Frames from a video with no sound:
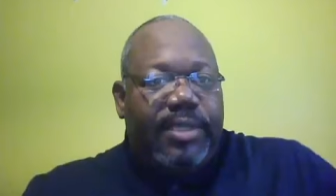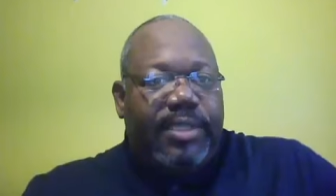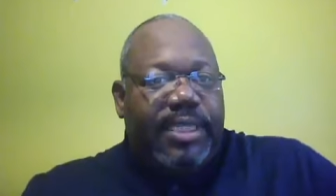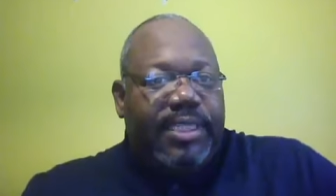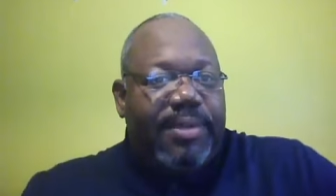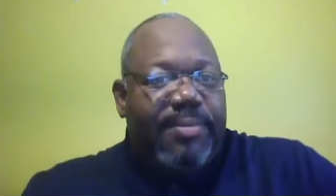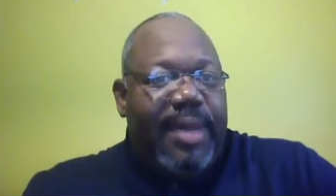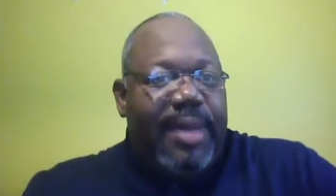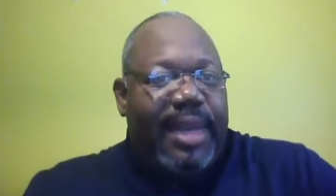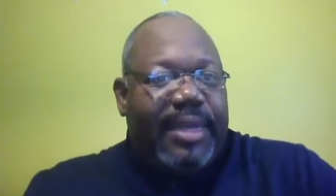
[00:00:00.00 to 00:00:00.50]

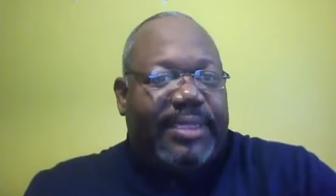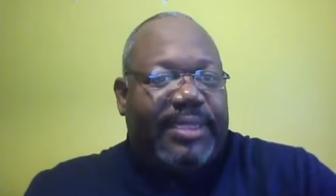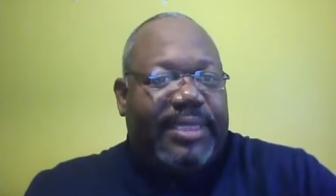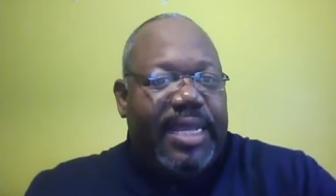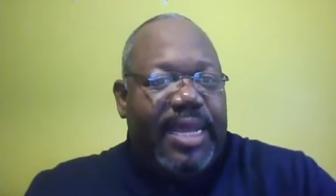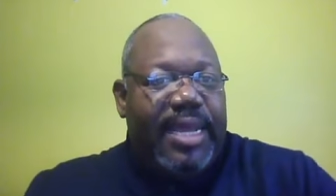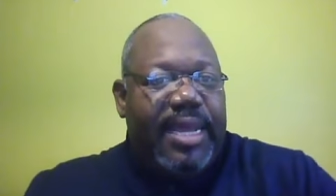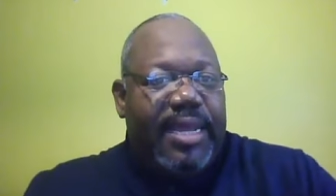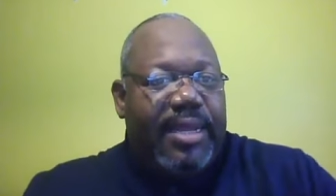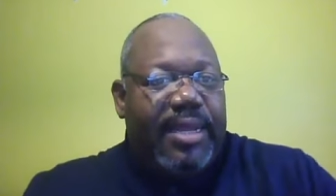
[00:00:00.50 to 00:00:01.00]
Sister
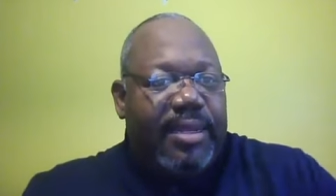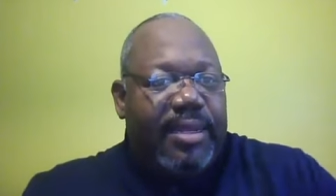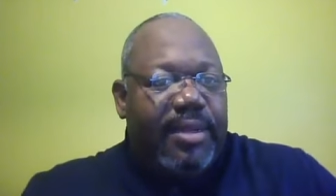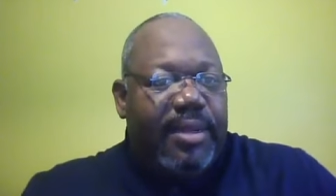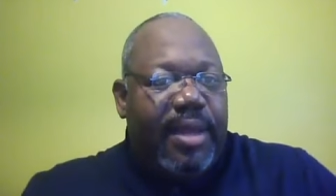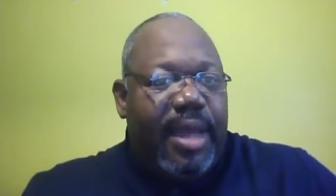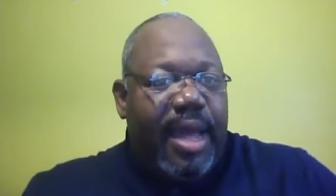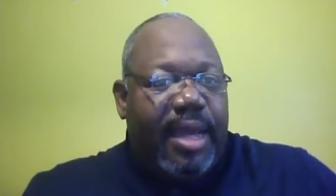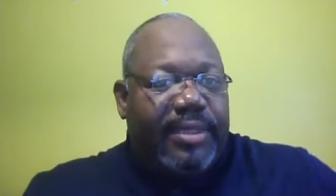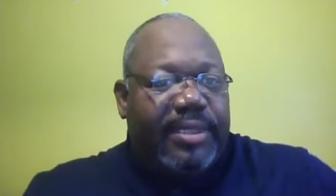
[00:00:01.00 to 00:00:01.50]
Modestine,
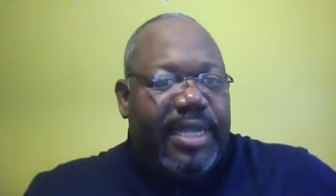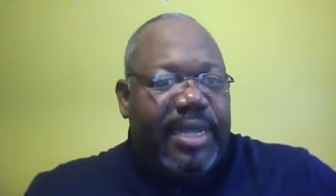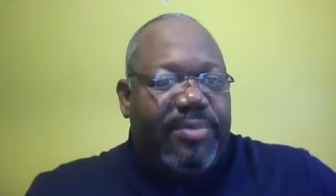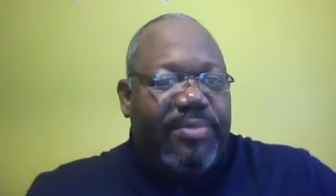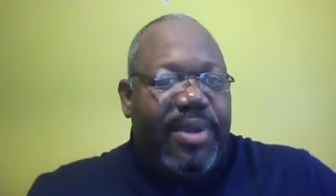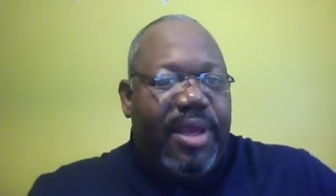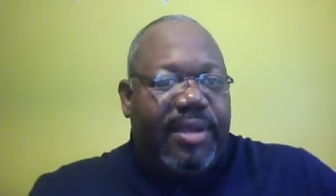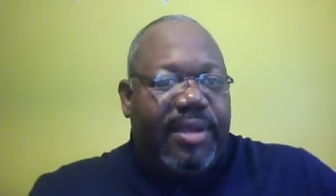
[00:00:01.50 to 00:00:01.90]
uh, Ted